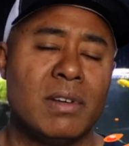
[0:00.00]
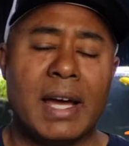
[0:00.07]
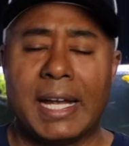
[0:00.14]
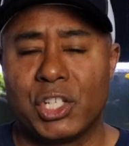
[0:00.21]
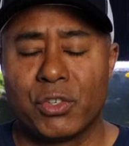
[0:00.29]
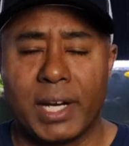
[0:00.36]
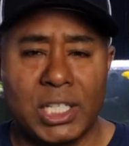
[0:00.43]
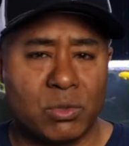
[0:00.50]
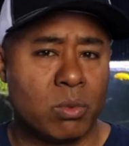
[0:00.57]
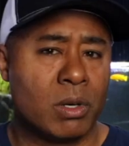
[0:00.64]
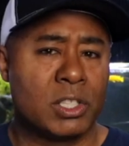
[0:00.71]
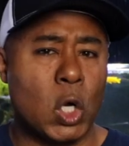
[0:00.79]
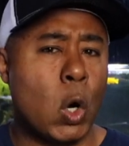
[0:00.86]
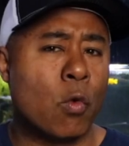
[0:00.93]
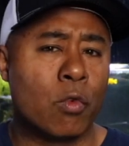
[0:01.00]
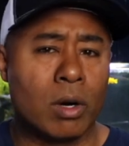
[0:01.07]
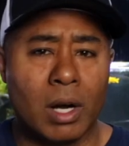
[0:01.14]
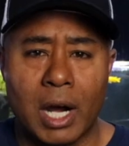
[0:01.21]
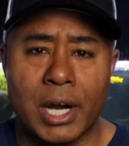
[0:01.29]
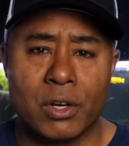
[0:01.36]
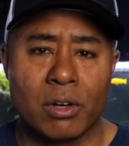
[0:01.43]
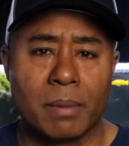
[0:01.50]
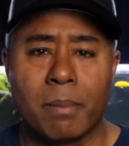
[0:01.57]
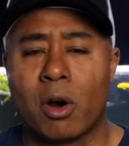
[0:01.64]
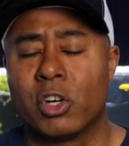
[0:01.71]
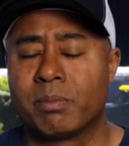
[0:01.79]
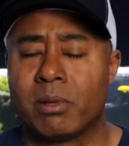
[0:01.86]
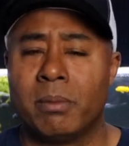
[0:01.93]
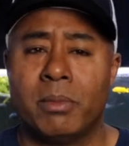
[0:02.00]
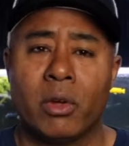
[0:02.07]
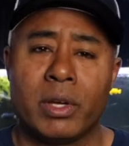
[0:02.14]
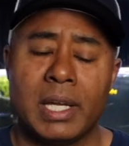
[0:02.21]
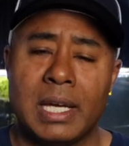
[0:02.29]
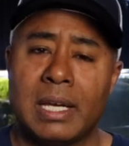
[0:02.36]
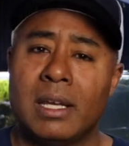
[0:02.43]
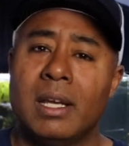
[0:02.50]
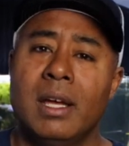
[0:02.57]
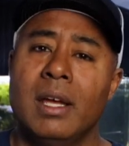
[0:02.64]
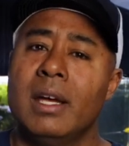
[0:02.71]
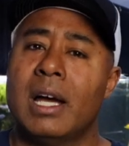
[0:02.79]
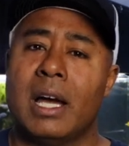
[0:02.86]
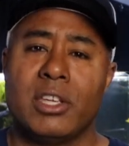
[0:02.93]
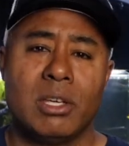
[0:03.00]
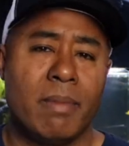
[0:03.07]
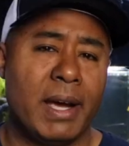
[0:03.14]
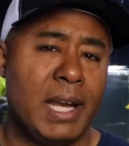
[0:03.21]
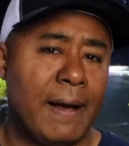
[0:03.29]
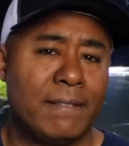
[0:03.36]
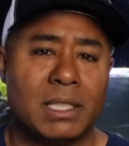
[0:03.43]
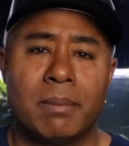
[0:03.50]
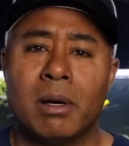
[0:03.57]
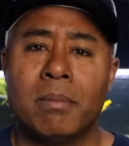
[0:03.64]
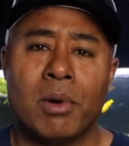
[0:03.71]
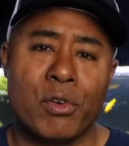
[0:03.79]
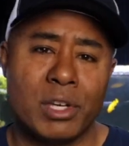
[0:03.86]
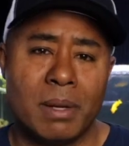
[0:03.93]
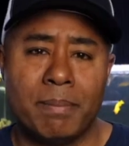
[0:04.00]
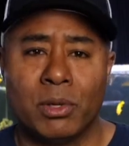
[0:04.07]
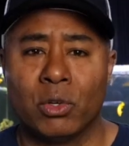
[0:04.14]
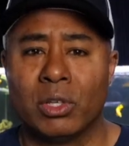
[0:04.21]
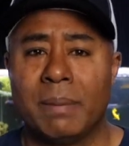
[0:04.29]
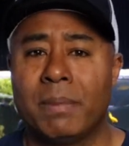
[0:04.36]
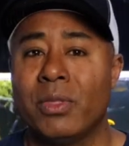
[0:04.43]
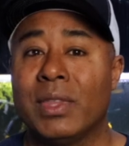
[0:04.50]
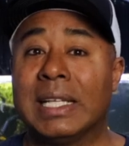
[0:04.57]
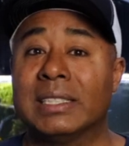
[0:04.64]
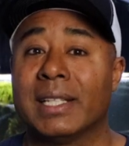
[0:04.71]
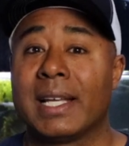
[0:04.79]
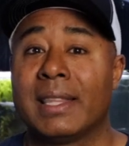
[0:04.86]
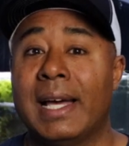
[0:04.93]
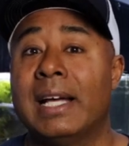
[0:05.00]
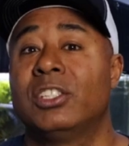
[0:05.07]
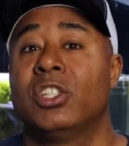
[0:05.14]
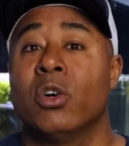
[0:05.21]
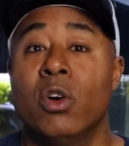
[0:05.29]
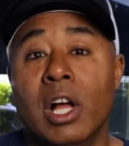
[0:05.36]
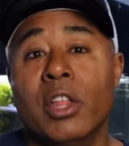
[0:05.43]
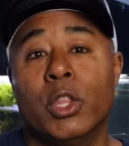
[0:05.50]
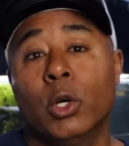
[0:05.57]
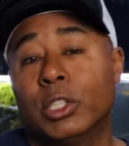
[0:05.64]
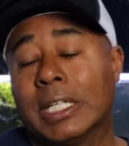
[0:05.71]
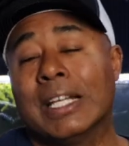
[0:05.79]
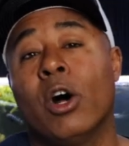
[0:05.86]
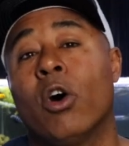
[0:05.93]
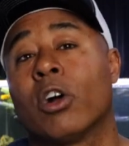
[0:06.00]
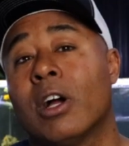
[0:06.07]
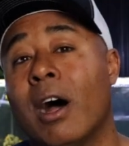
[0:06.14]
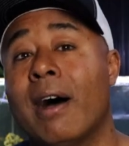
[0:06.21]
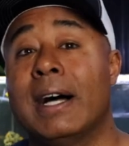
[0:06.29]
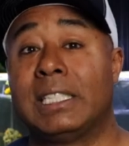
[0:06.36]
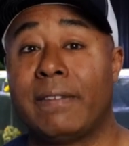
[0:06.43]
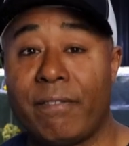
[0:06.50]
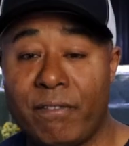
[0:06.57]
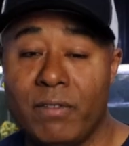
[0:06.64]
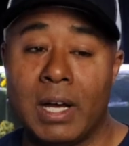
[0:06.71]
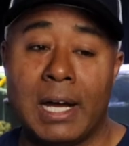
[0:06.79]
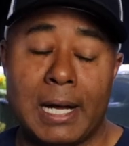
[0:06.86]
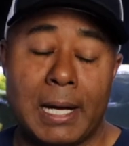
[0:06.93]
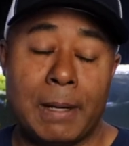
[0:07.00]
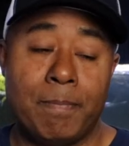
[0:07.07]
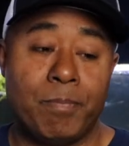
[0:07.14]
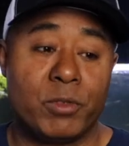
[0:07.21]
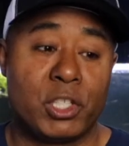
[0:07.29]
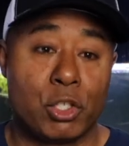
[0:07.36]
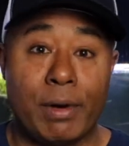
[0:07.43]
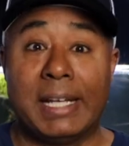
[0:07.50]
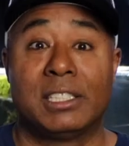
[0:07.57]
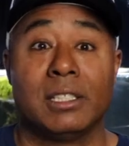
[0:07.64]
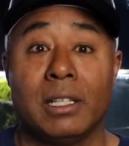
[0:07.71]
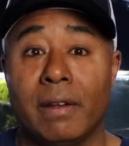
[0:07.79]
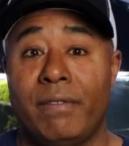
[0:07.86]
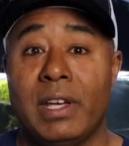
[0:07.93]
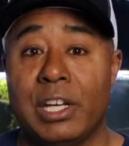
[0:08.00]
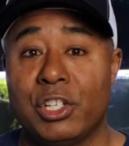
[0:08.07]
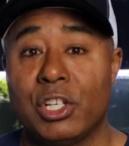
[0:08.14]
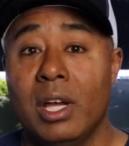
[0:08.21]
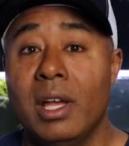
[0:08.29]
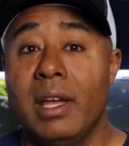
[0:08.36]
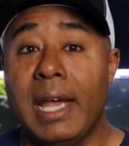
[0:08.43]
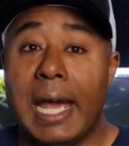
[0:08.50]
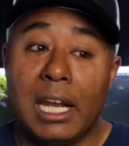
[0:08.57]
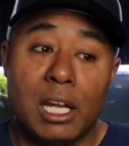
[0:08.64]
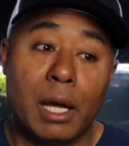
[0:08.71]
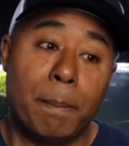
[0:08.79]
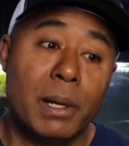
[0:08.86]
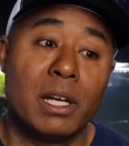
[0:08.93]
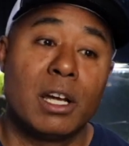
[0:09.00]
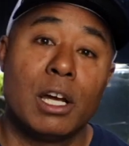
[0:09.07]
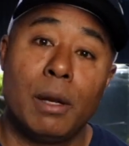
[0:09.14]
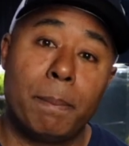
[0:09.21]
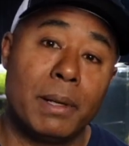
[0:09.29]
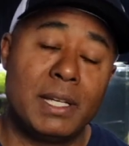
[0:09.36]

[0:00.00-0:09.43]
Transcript: nitrates where it's over 100 parts per million. You might have some ammonia buildup and things like that. So those can all cause stress in the fish and could